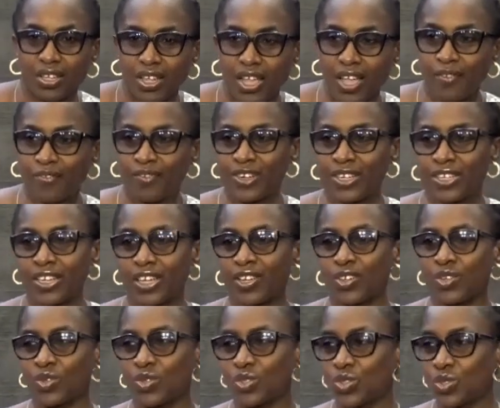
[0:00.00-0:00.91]
Every day
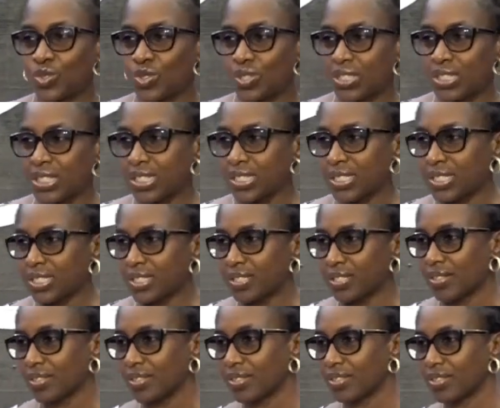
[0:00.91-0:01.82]
you do
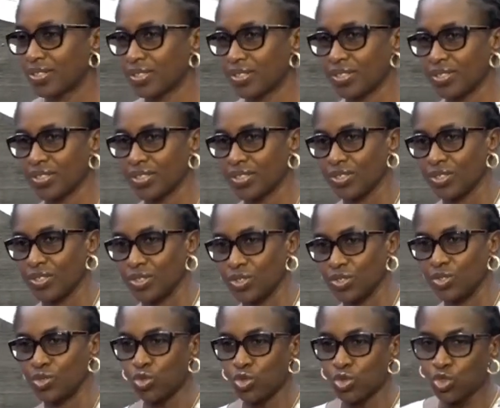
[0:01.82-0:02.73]
this,
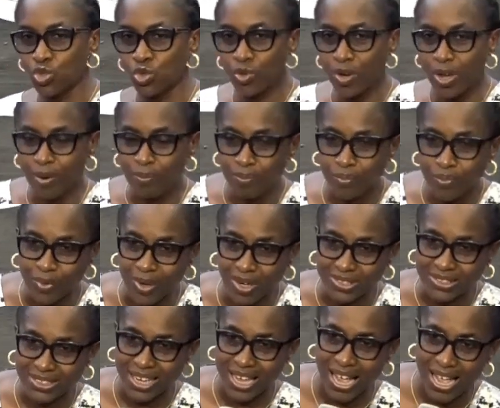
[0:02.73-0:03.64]
you do a
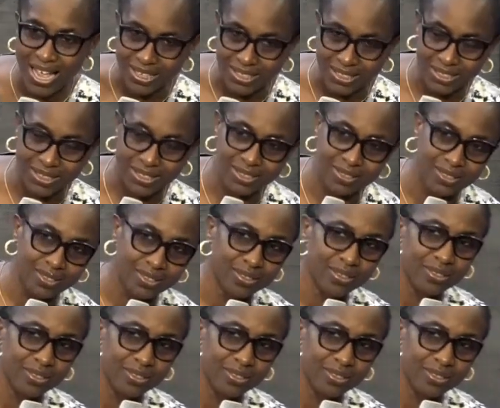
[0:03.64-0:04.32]
broadcast.